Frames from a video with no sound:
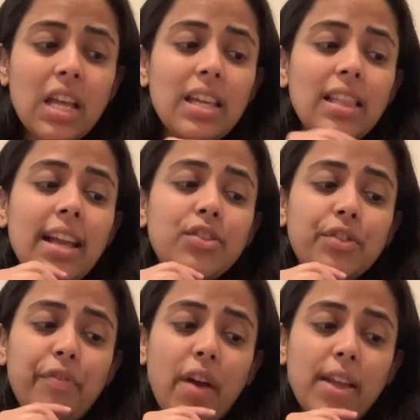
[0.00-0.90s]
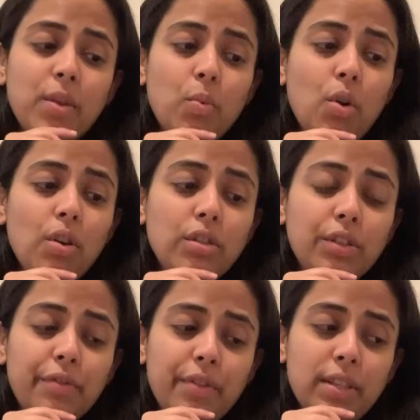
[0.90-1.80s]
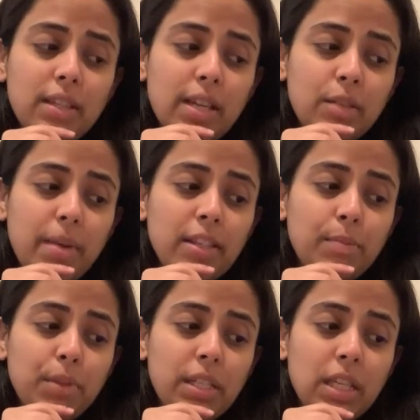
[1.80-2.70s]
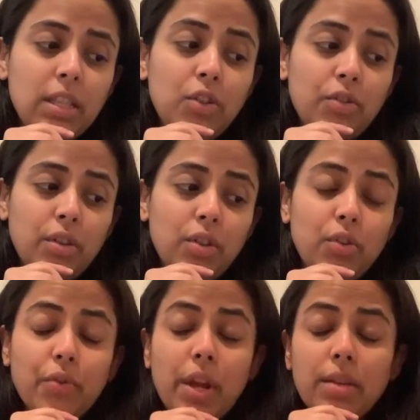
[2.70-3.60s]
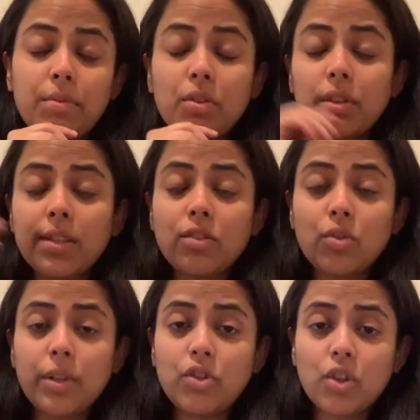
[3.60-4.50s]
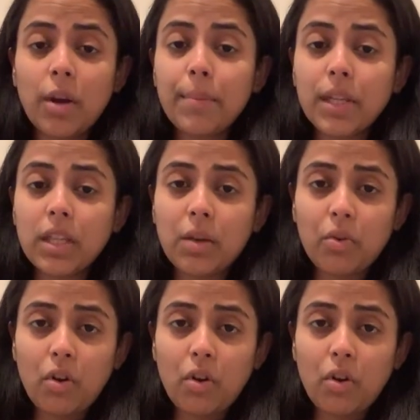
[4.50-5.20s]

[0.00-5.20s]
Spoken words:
electrified the world of physics by splitting the uranium nucleus. So in Germany, they were